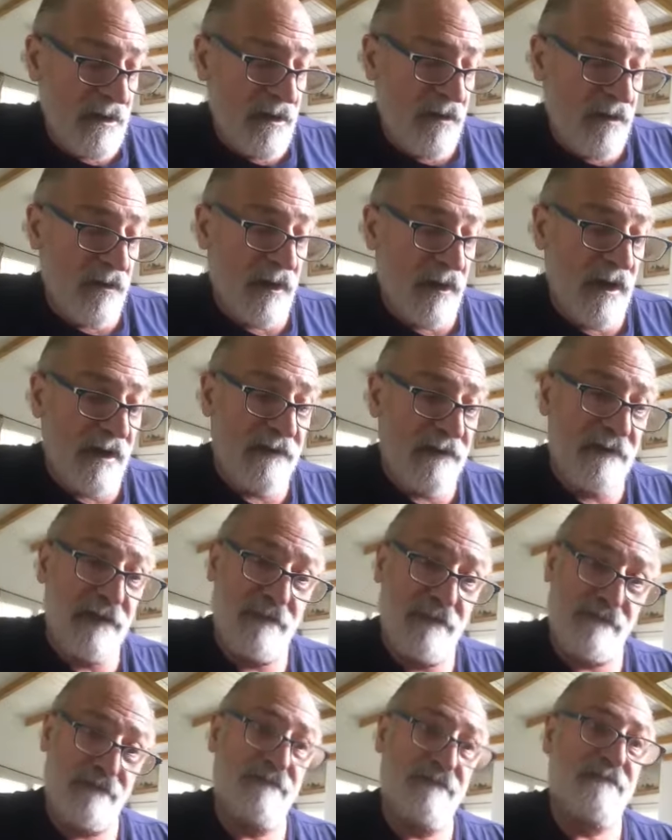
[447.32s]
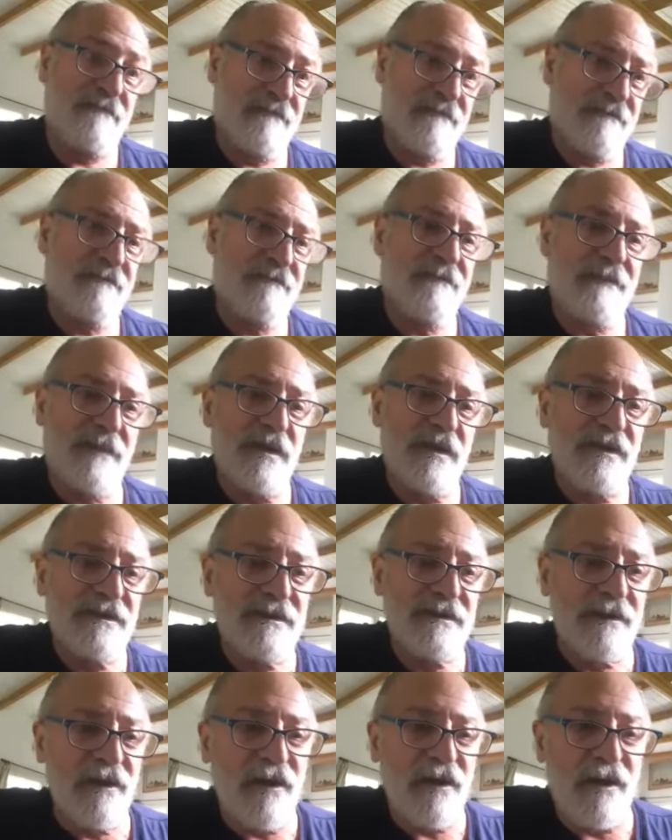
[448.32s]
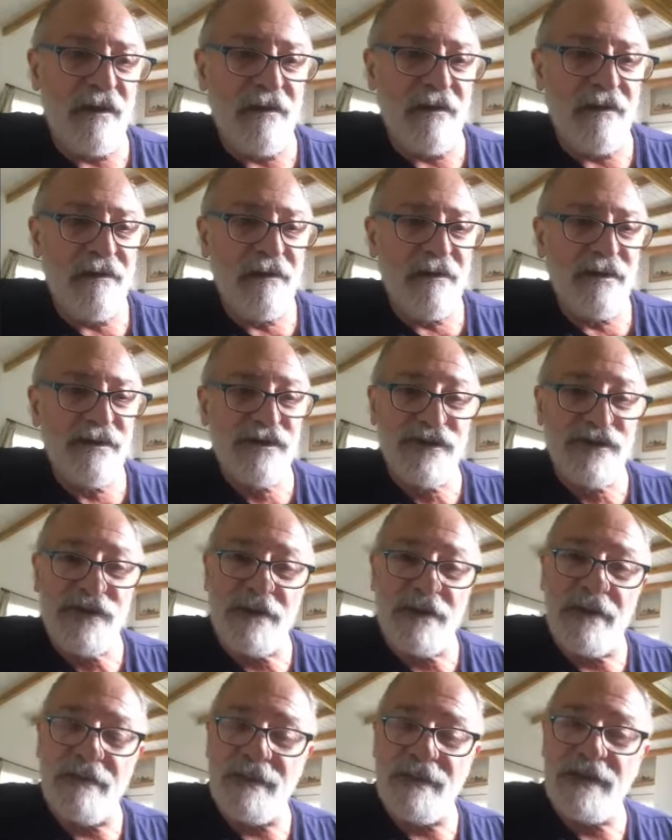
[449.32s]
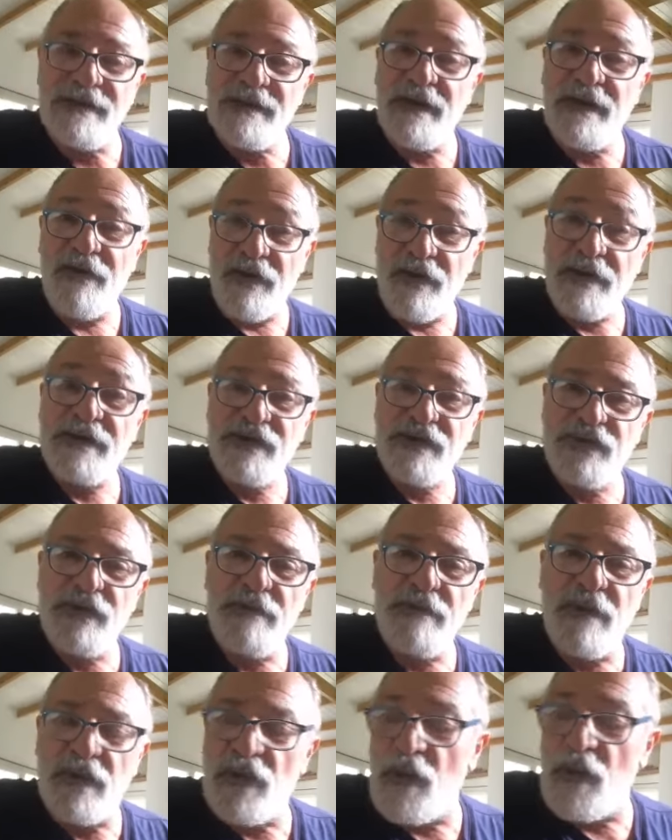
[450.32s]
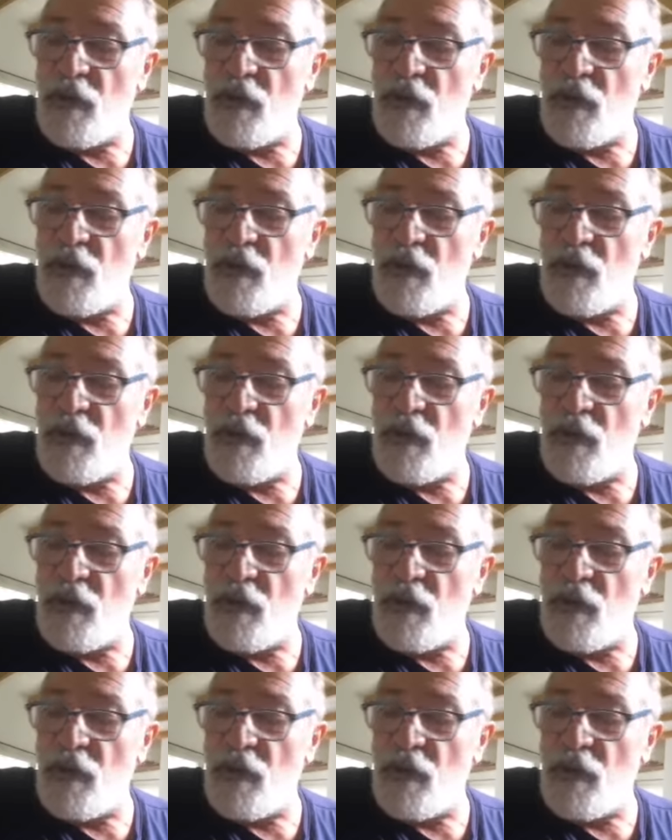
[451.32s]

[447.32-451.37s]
we got this great swimmer who